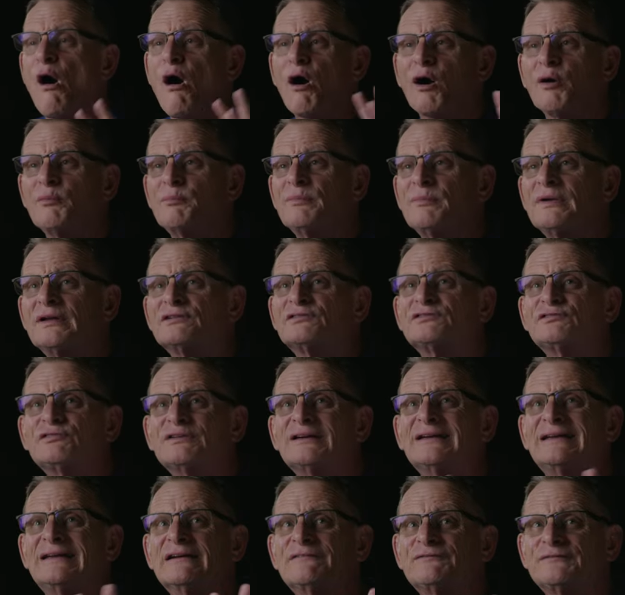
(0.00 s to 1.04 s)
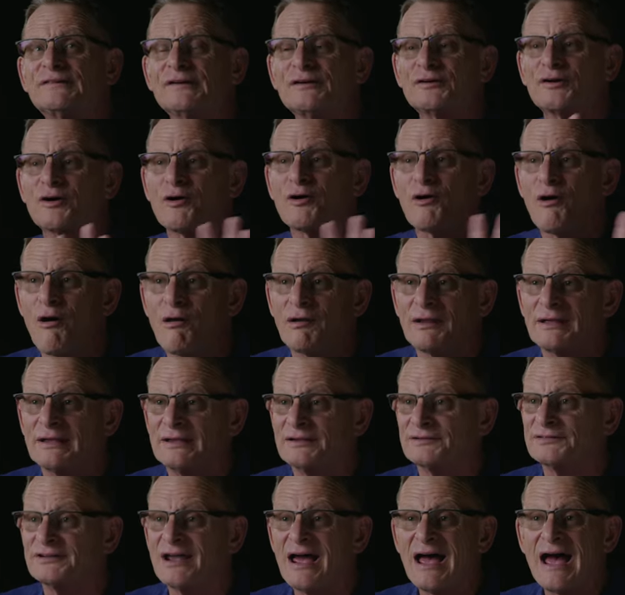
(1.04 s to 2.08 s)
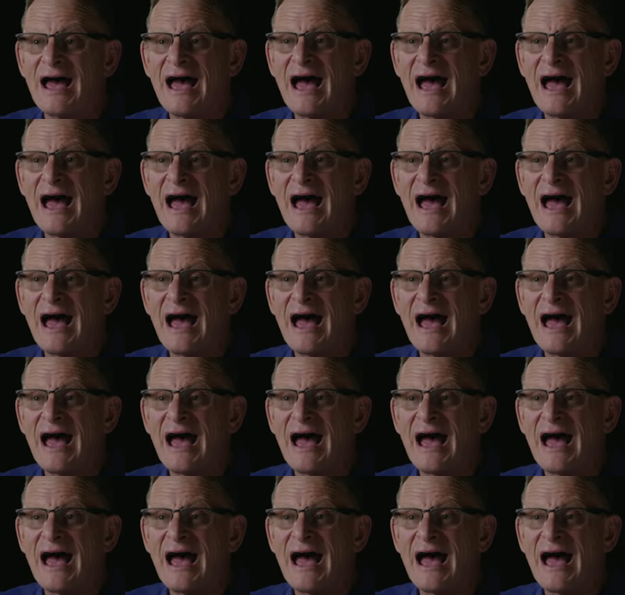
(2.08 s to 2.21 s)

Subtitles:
our ministry gifting or calling is.